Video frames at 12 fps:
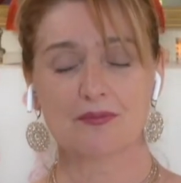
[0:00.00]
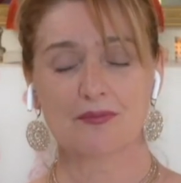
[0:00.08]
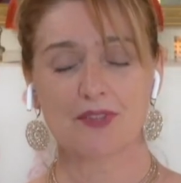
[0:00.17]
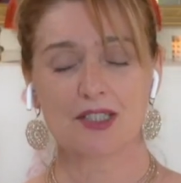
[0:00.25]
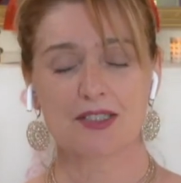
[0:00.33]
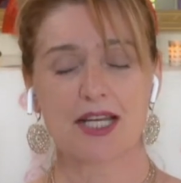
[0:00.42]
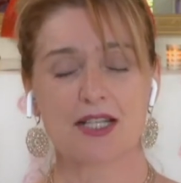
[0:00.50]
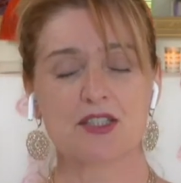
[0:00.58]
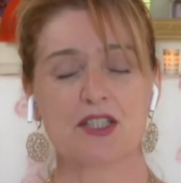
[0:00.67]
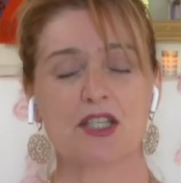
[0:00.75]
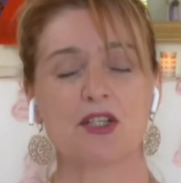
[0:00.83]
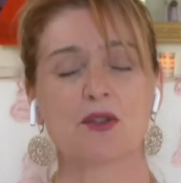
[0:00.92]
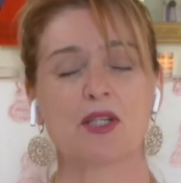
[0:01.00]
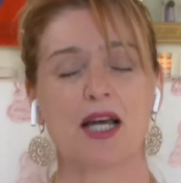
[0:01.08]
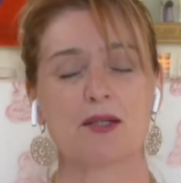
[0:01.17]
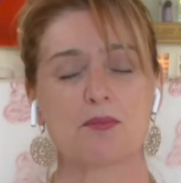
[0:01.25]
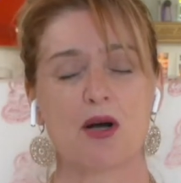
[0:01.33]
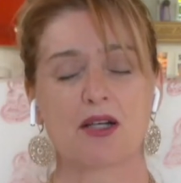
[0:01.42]
Sensing your
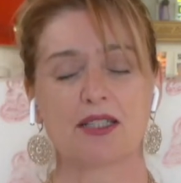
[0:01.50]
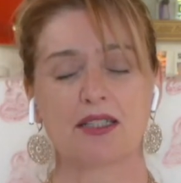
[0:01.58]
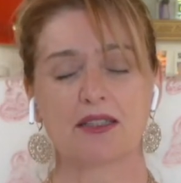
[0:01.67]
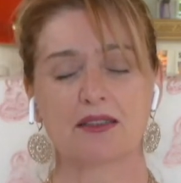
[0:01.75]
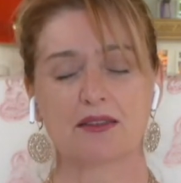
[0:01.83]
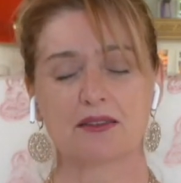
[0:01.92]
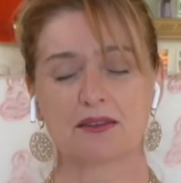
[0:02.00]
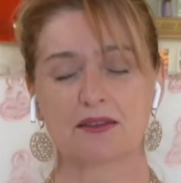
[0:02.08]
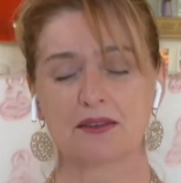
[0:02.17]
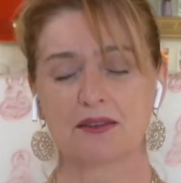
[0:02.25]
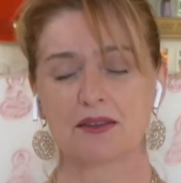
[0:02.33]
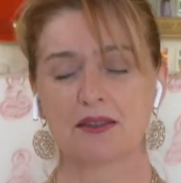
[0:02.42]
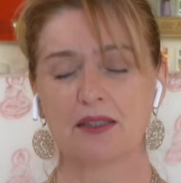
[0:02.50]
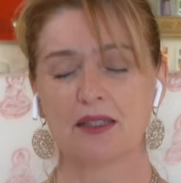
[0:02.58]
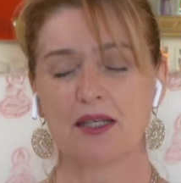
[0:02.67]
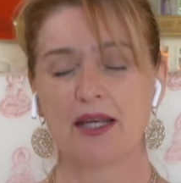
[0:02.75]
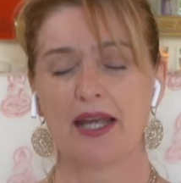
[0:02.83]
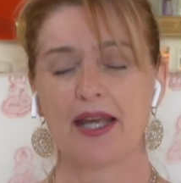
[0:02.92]
light body.
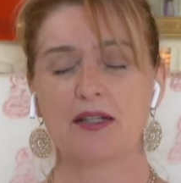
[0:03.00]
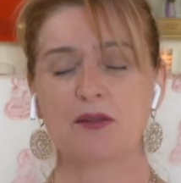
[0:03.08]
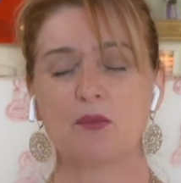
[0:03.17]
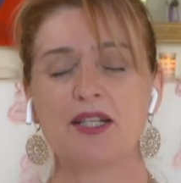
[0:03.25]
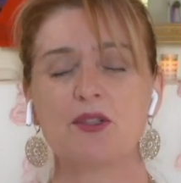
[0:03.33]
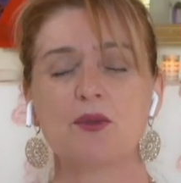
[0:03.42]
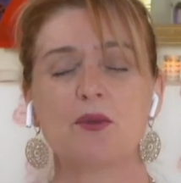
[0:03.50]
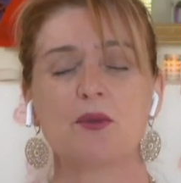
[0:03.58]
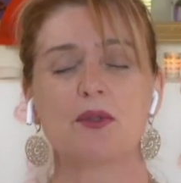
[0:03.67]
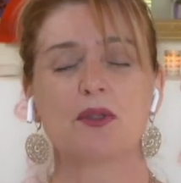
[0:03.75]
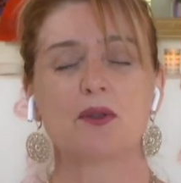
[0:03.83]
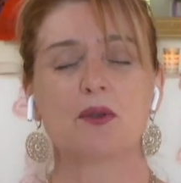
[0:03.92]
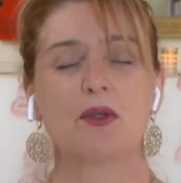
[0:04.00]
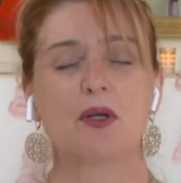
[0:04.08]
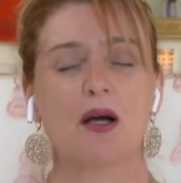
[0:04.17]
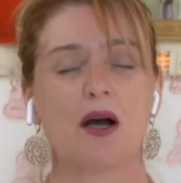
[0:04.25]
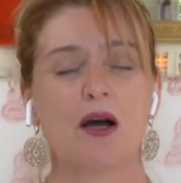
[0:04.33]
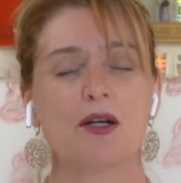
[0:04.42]
And when you
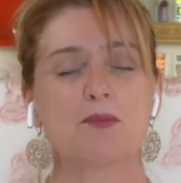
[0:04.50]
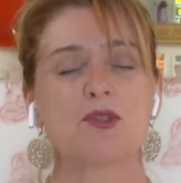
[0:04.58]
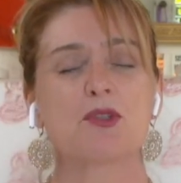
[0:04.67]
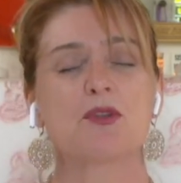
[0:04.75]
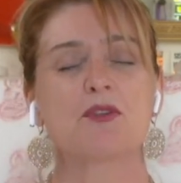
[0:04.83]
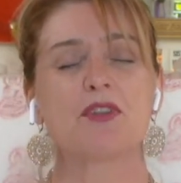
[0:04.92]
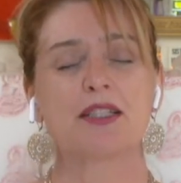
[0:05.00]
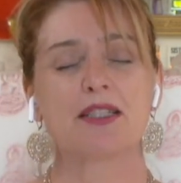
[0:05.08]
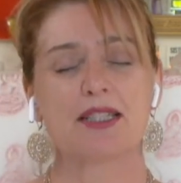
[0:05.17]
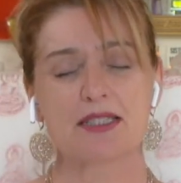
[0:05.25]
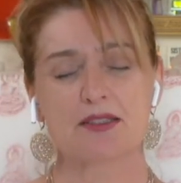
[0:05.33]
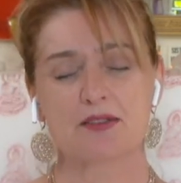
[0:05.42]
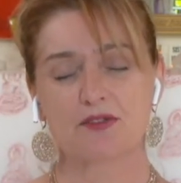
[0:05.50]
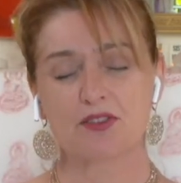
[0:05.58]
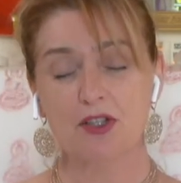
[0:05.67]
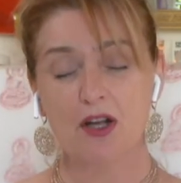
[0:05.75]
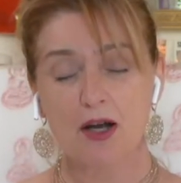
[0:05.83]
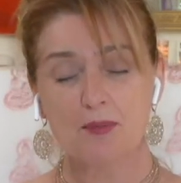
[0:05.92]
are observing this
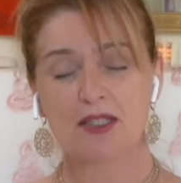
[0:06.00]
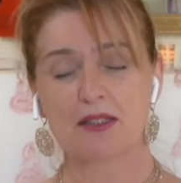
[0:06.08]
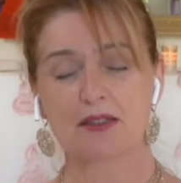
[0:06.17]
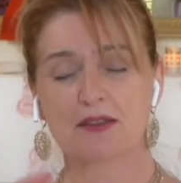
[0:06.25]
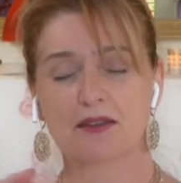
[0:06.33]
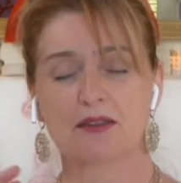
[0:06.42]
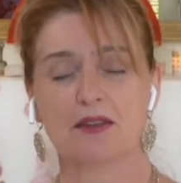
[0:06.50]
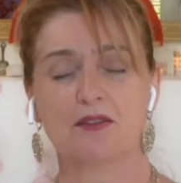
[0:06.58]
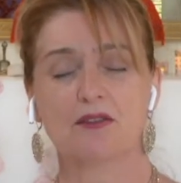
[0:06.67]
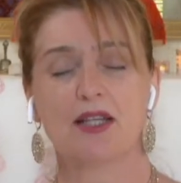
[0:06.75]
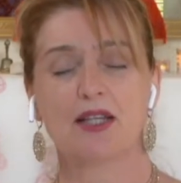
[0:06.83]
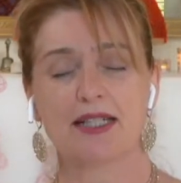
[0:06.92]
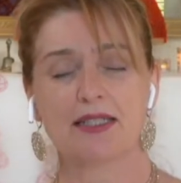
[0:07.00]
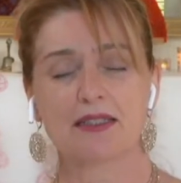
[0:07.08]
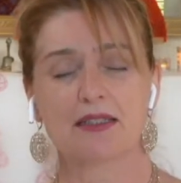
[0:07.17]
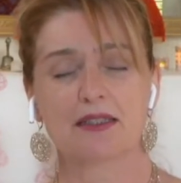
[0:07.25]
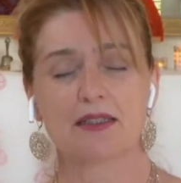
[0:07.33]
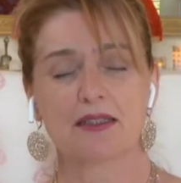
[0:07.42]
phenomenon of
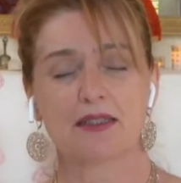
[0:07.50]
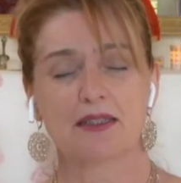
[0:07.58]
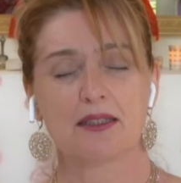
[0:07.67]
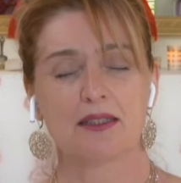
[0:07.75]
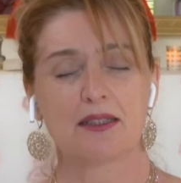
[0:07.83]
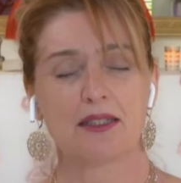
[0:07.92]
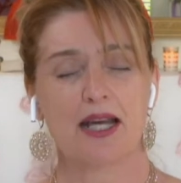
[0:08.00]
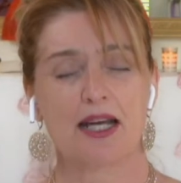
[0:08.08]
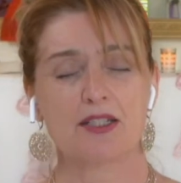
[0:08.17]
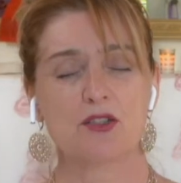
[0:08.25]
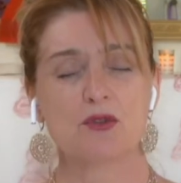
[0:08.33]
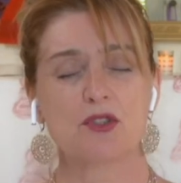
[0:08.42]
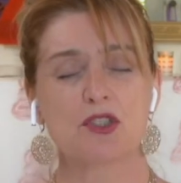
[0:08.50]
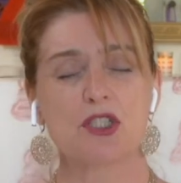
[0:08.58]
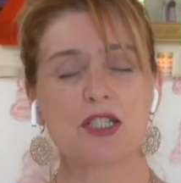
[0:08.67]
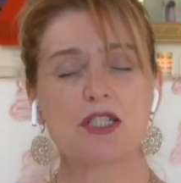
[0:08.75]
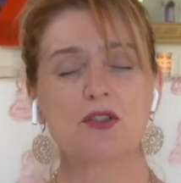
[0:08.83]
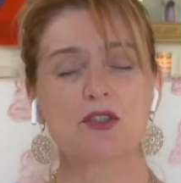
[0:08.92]
light, as you
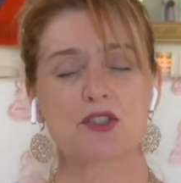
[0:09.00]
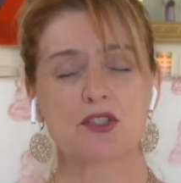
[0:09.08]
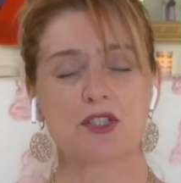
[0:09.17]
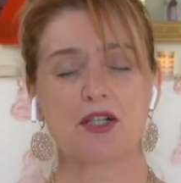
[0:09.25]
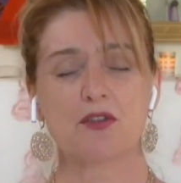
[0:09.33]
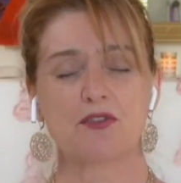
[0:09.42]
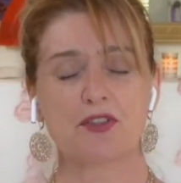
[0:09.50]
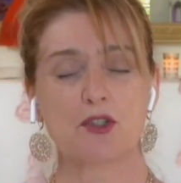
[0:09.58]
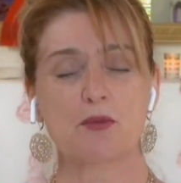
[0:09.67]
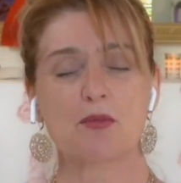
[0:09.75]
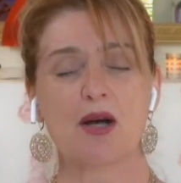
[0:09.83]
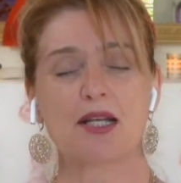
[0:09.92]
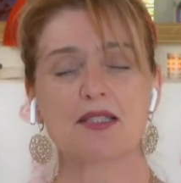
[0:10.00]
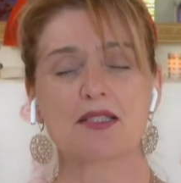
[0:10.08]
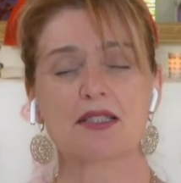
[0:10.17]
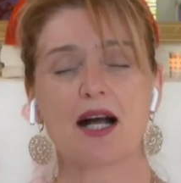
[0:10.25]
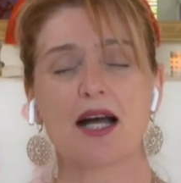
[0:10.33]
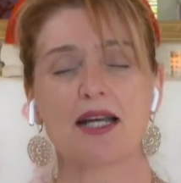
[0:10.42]
see yourself in your mind's
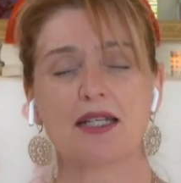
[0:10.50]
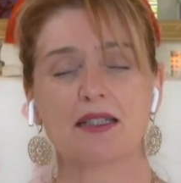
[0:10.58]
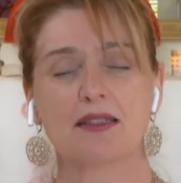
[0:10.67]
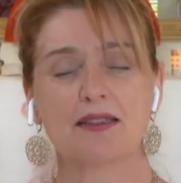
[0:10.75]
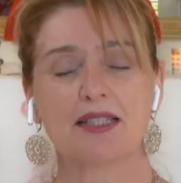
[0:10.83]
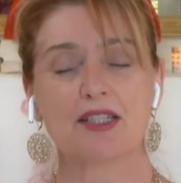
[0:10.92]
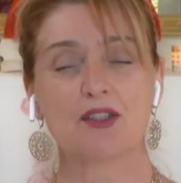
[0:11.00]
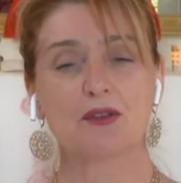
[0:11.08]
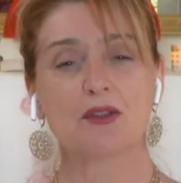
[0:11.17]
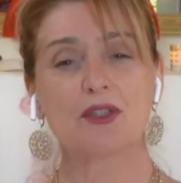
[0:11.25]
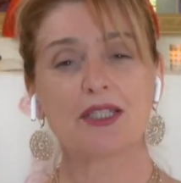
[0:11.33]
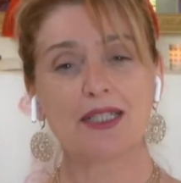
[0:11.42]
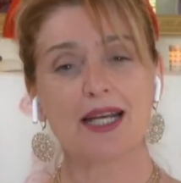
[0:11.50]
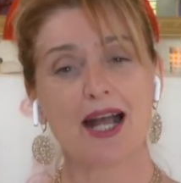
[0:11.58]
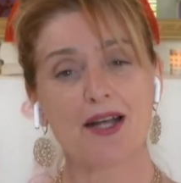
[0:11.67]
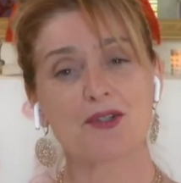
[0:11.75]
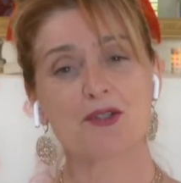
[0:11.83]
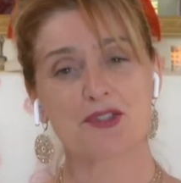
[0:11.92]
eye, like you're looking
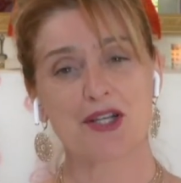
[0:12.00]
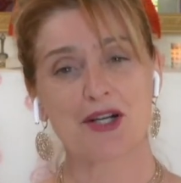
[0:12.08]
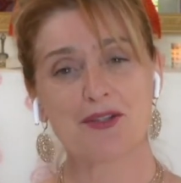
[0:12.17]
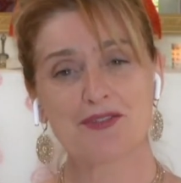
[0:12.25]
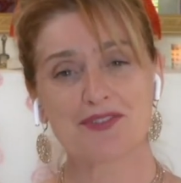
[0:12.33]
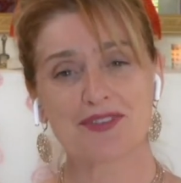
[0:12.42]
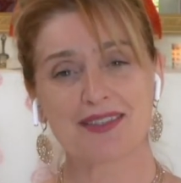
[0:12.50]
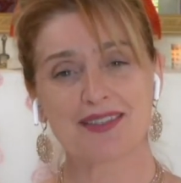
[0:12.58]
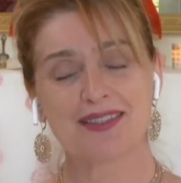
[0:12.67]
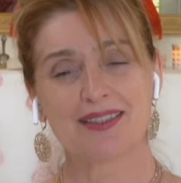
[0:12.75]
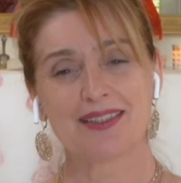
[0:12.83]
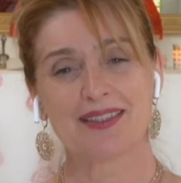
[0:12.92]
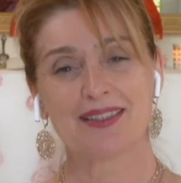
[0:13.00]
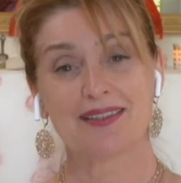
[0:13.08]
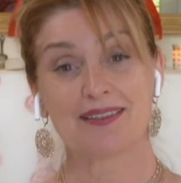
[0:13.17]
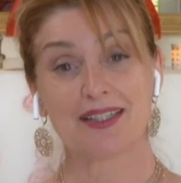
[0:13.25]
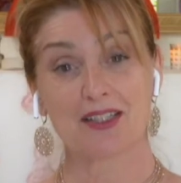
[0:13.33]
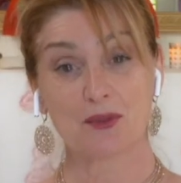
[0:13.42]
at yourself,
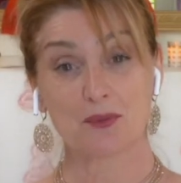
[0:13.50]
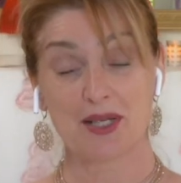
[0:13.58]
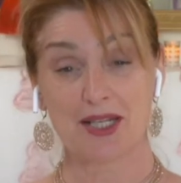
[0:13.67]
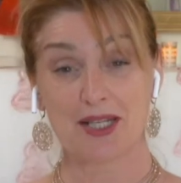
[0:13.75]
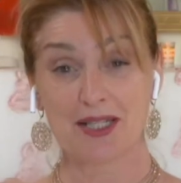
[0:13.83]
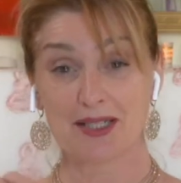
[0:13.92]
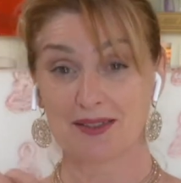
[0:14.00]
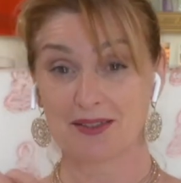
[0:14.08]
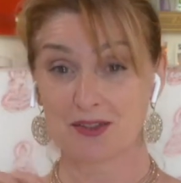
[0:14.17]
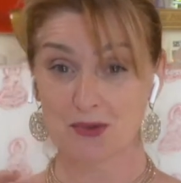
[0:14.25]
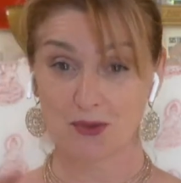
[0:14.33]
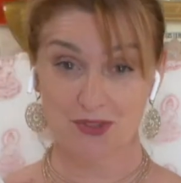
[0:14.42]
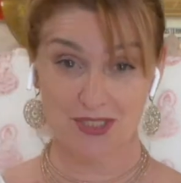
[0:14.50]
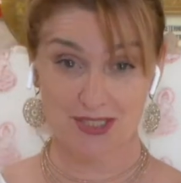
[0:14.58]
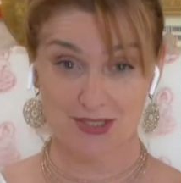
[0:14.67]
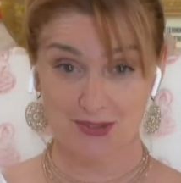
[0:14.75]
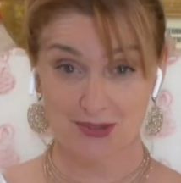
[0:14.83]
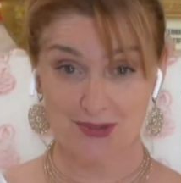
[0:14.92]
like the way the soul
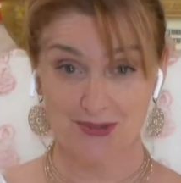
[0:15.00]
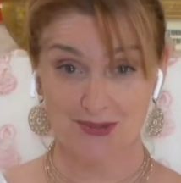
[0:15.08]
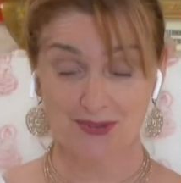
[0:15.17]
sees you,